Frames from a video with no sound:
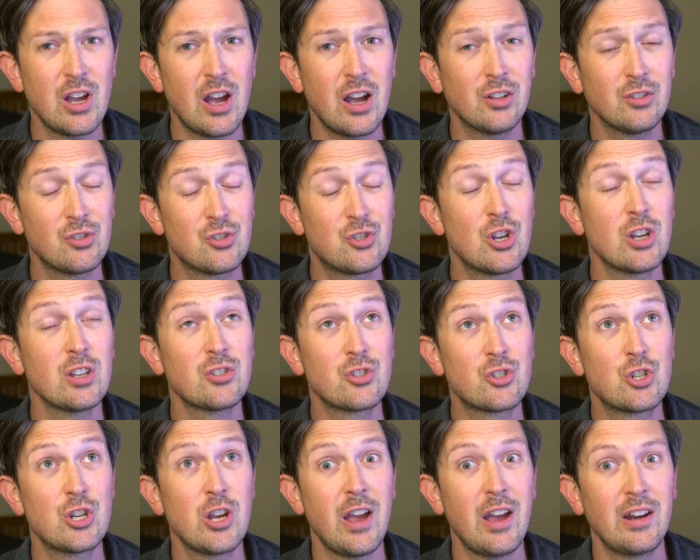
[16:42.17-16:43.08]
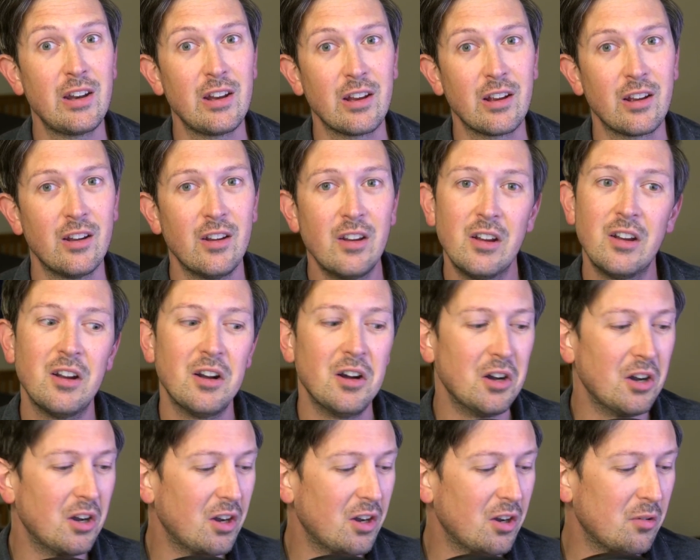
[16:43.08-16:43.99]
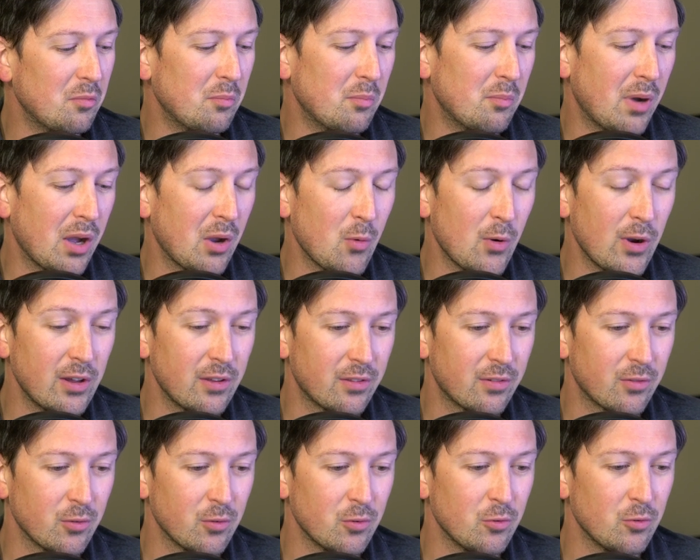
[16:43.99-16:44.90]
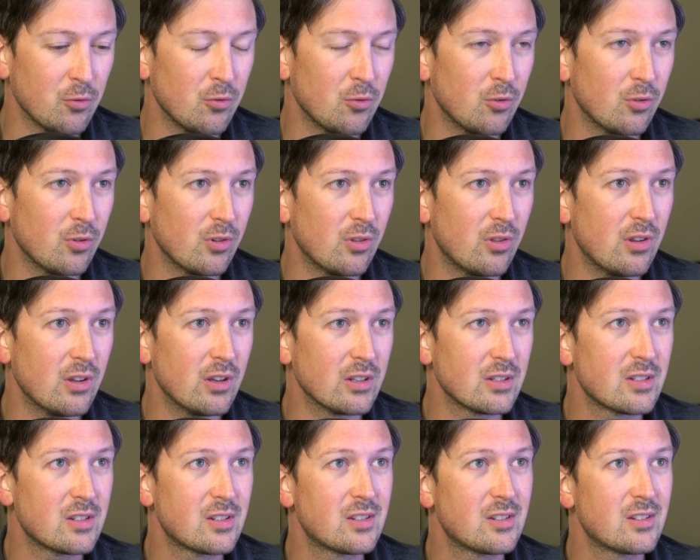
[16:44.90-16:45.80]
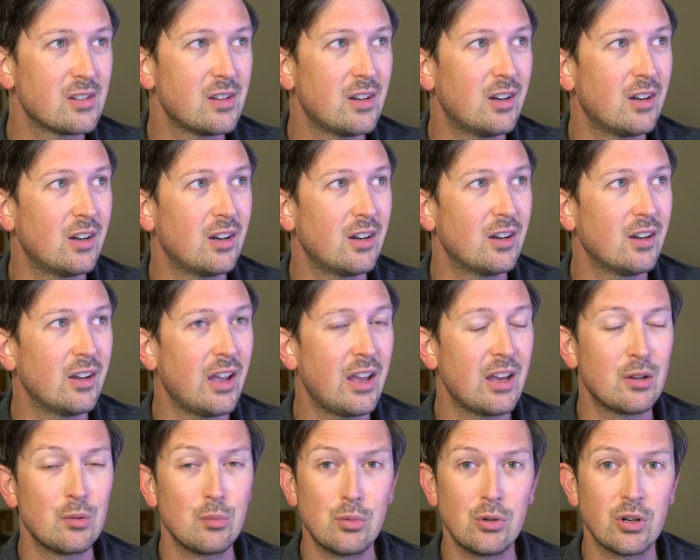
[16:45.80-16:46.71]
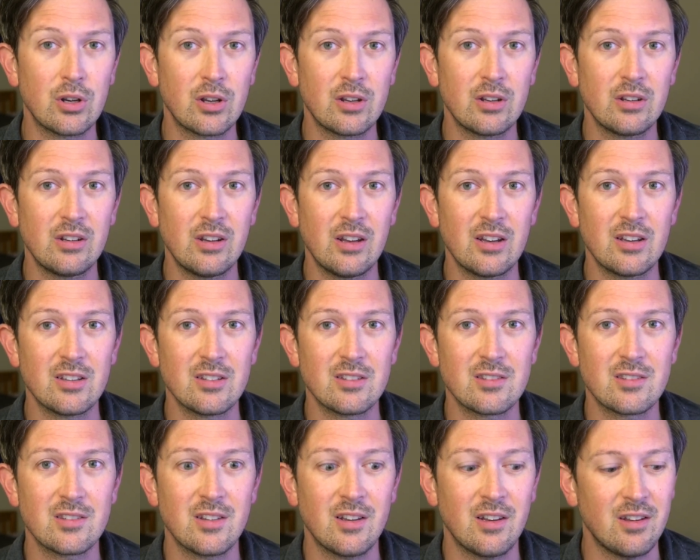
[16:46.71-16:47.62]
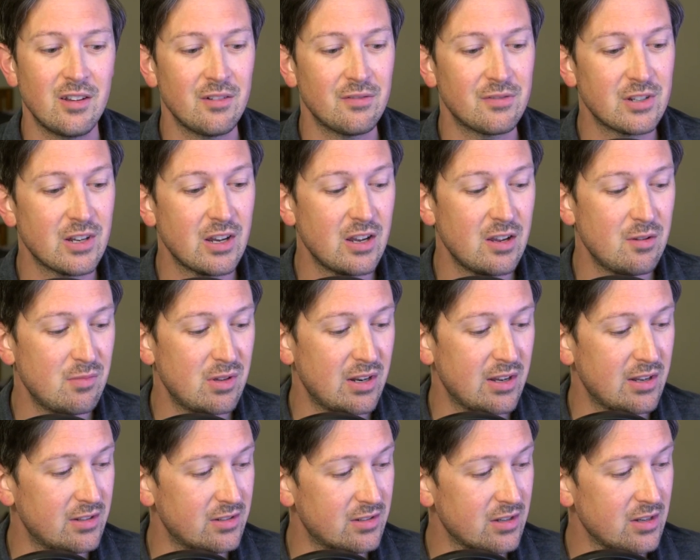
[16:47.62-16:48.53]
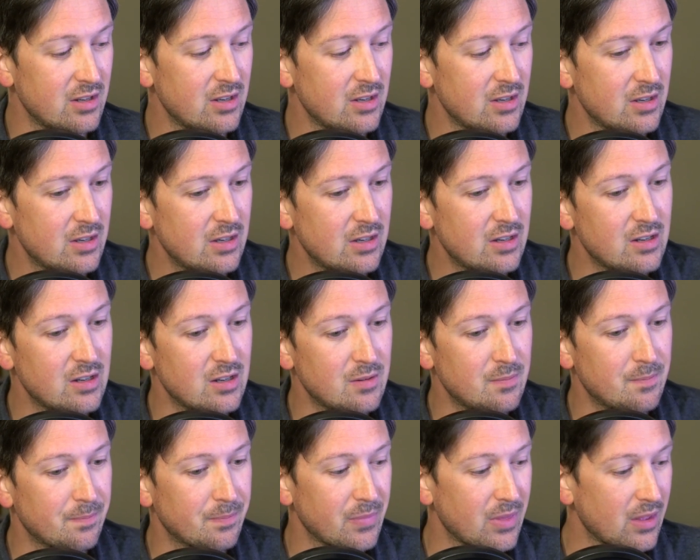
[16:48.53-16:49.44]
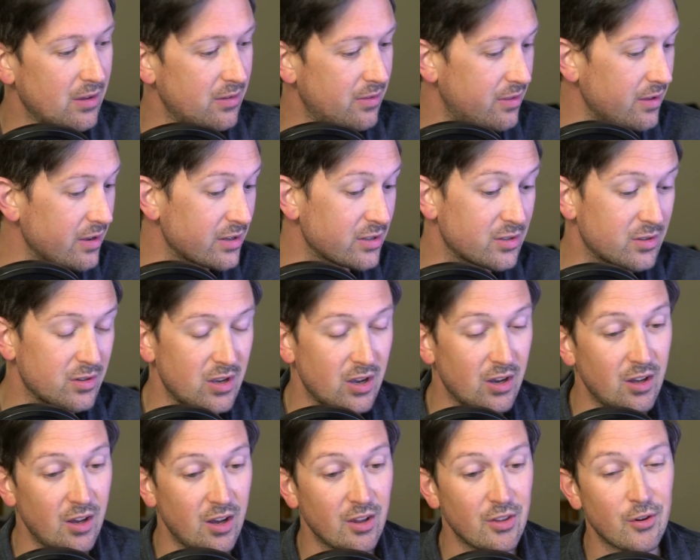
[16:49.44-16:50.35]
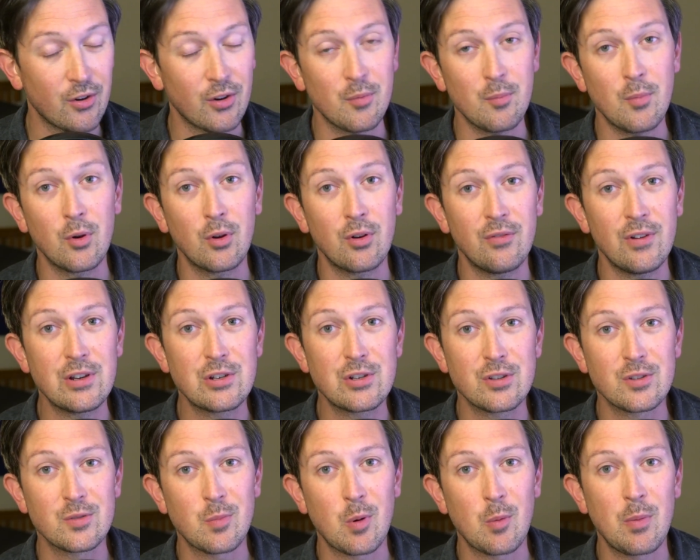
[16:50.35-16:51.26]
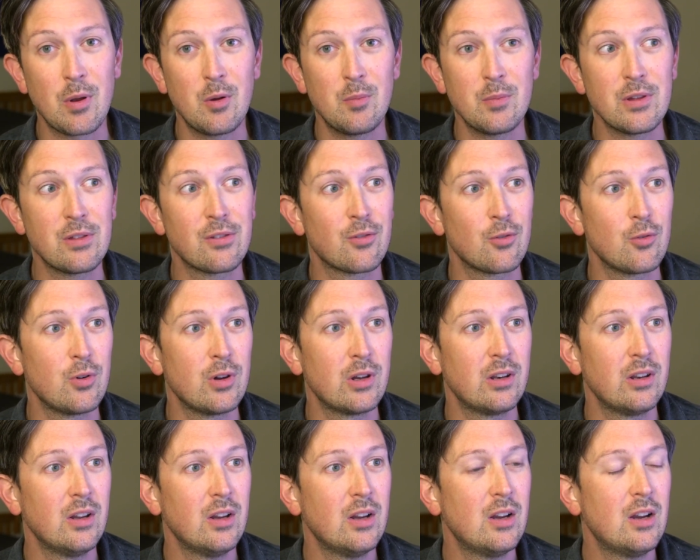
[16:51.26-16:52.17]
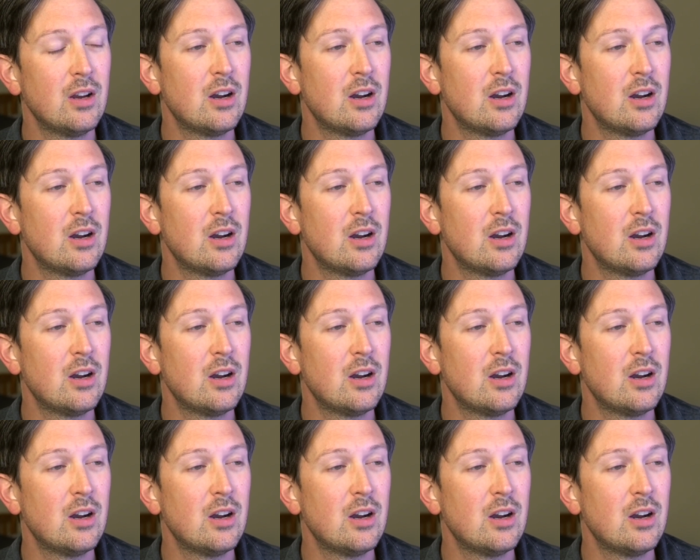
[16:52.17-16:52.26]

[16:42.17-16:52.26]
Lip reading: I'll just chatting my way through this handbook as I have time, and as other motivations propel me through it.